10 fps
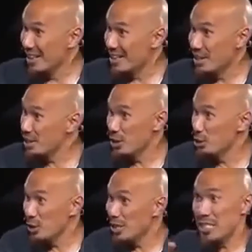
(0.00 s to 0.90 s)

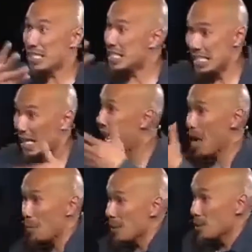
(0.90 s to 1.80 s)
You just see it
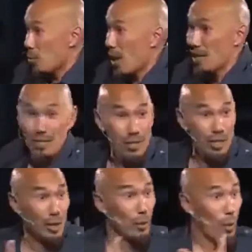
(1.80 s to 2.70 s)
happening. The writing's
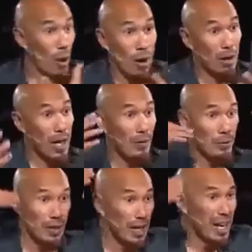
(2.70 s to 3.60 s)
on the wall.
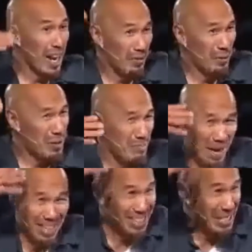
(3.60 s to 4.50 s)
Every
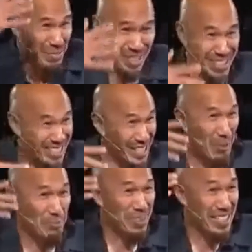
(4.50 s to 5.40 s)
month seems like just
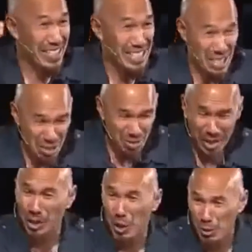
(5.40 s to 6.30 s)
something new
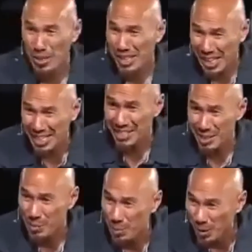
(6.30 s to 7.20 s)
that goes against
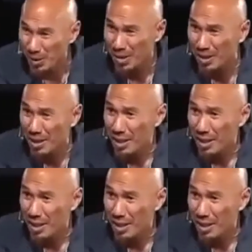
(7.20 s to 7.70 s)
this book.